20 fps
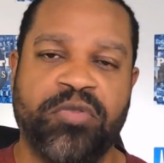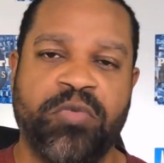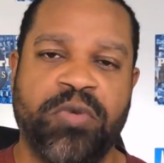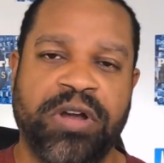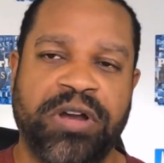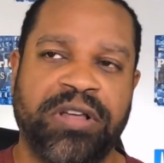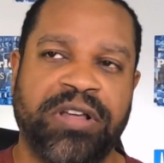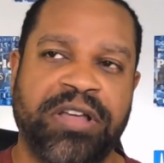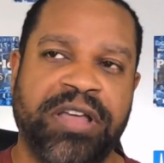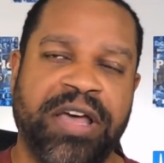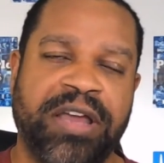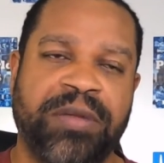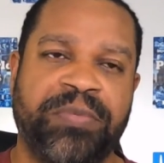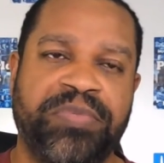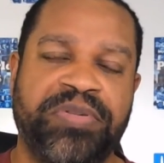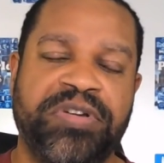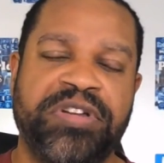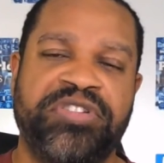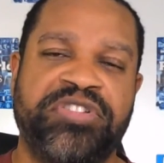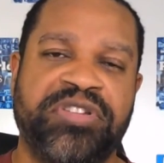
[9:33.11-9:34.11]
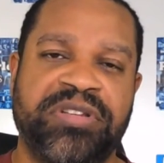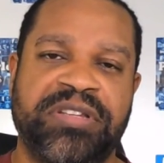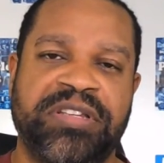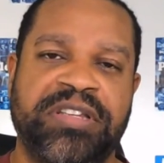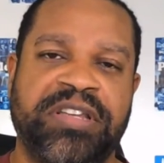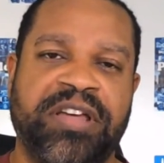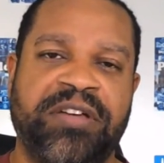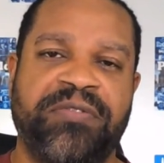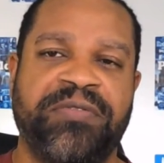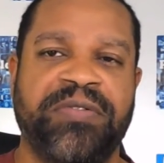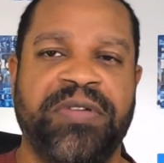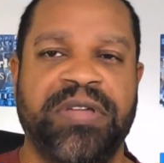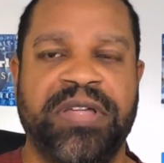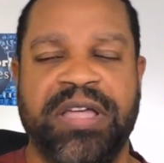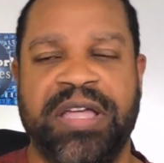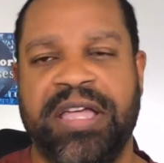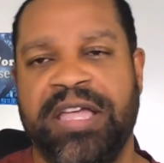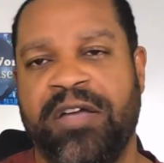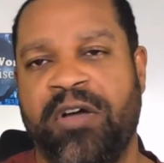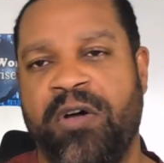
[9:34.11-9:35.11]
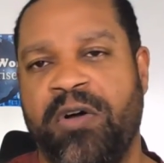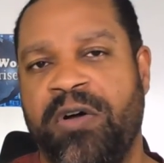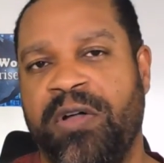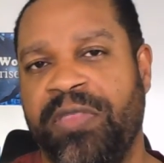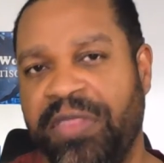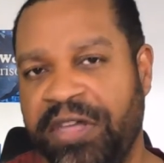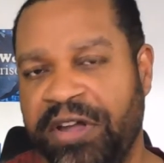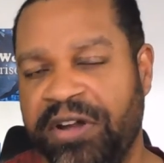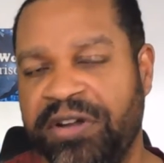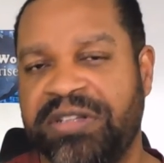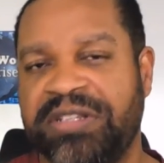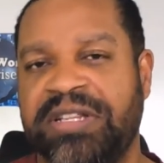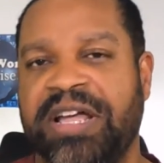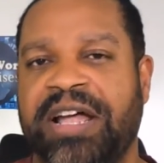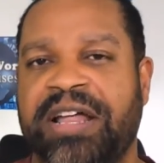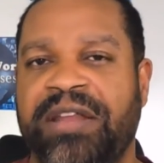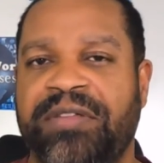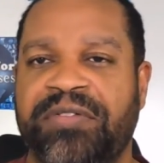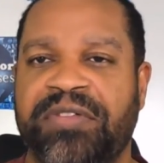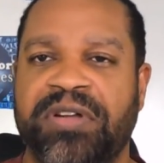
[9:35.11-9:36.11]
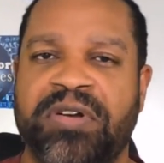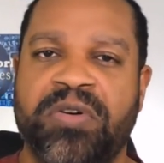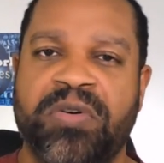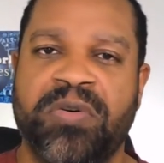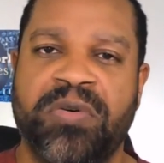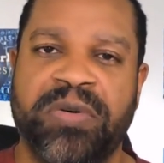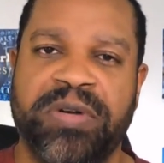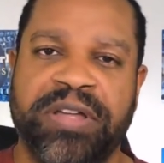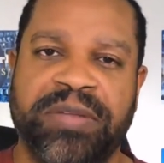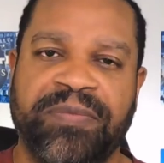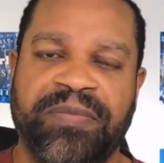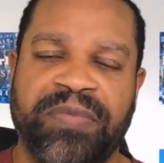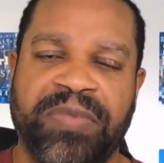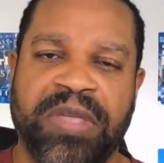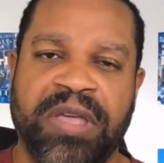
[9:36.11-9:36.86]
You want to kind of put yourself on their side of the coin,